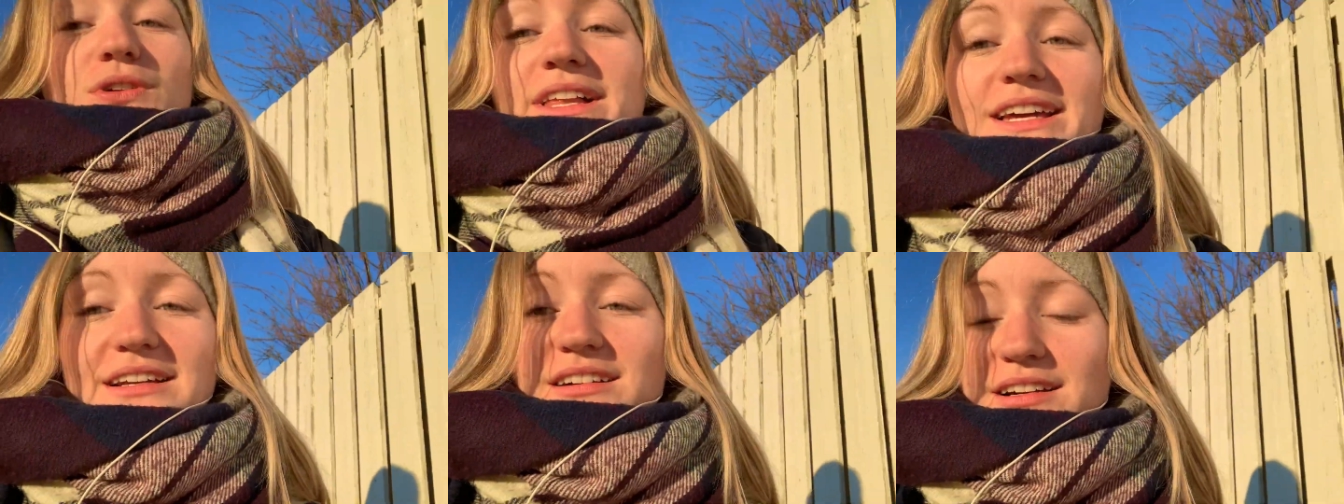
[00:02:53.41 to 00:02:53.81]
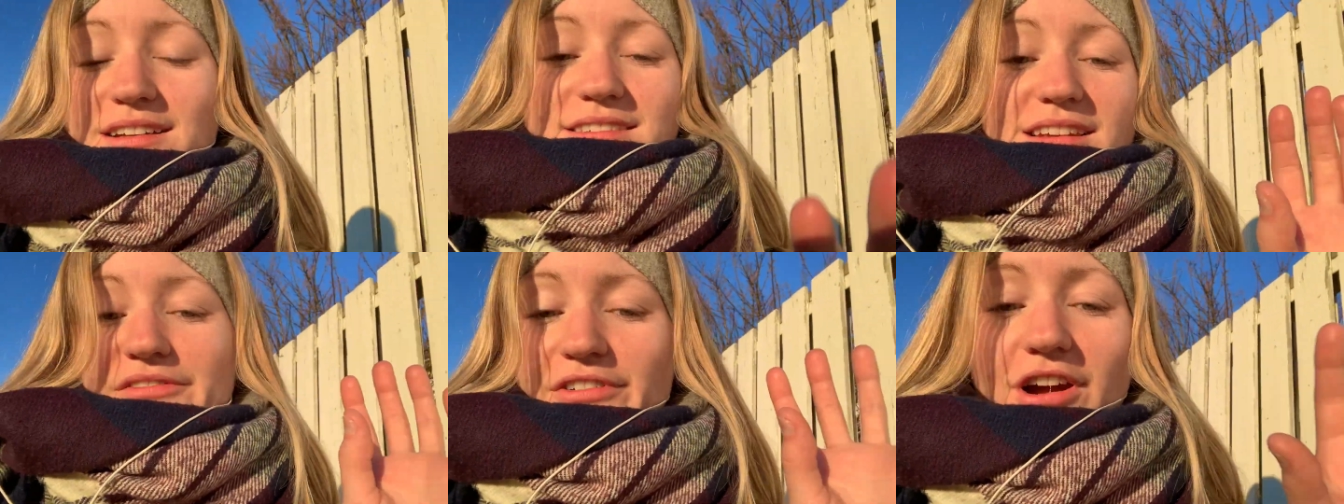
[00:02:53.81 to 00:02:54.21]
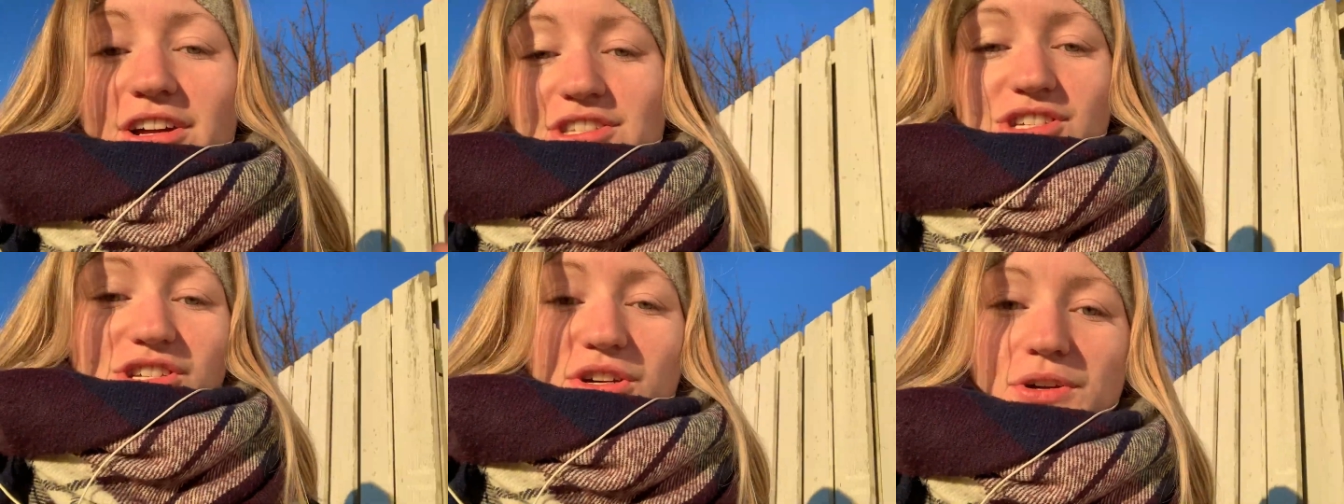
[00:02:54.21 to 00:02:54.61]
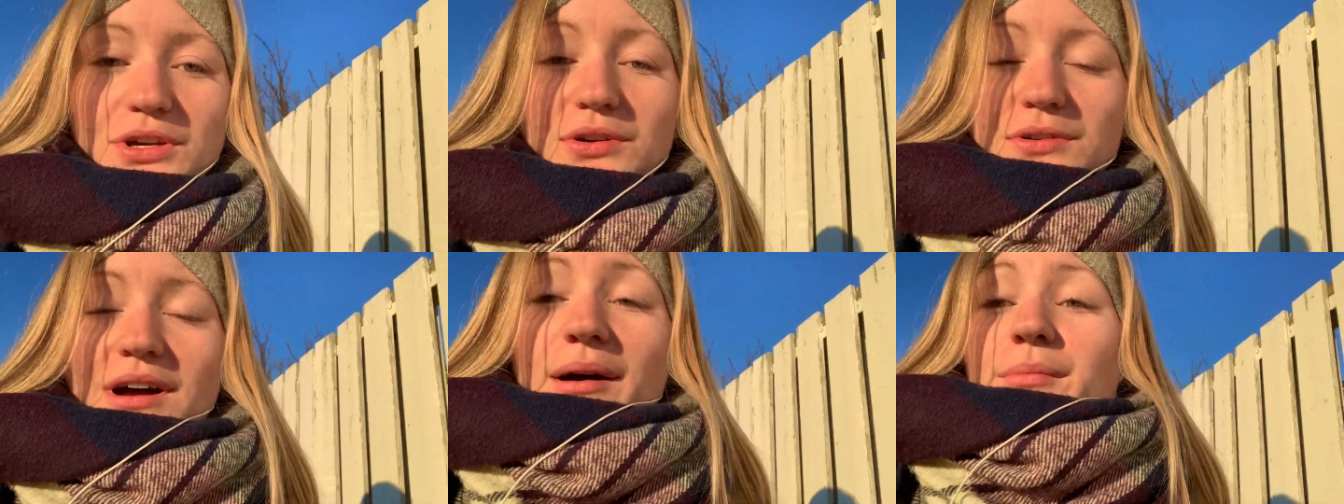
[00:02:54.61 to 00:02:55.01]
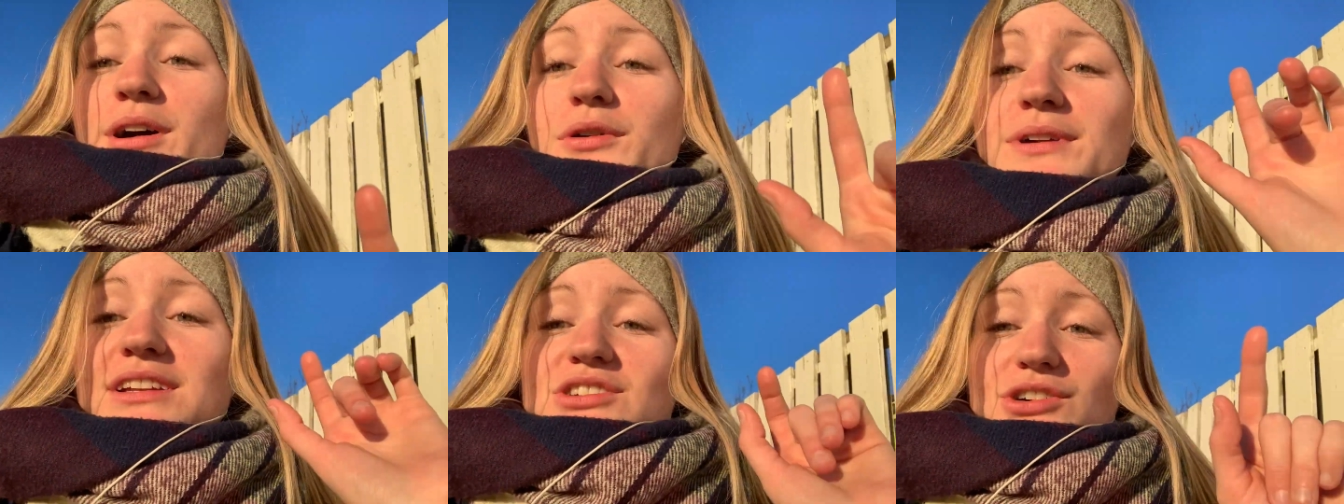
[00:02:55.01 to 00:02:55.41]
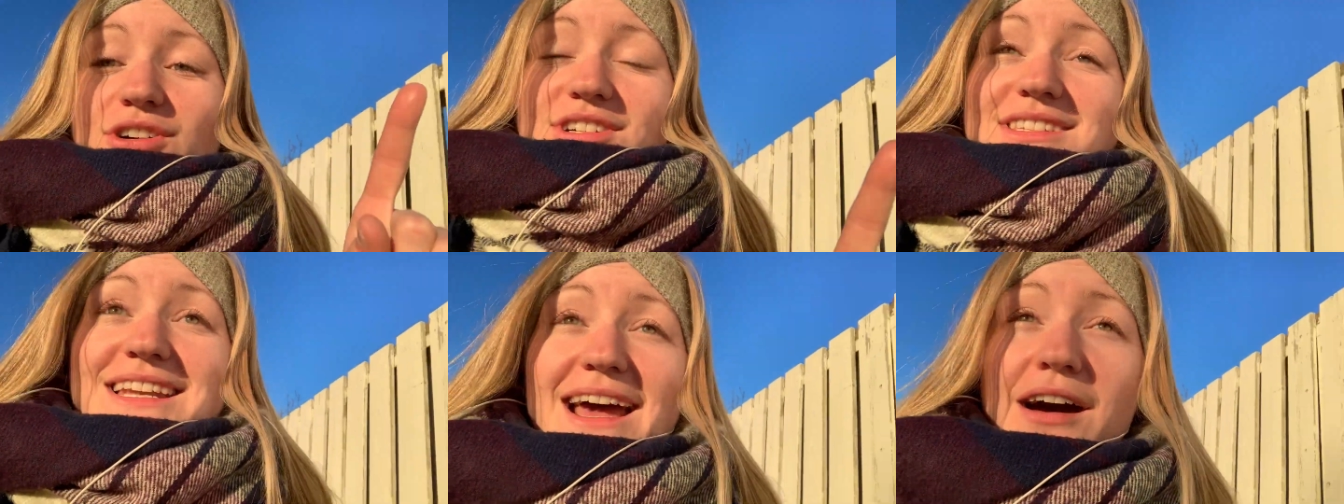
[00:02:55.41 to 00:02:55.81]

you later because I forgot to show you. I'm going to hers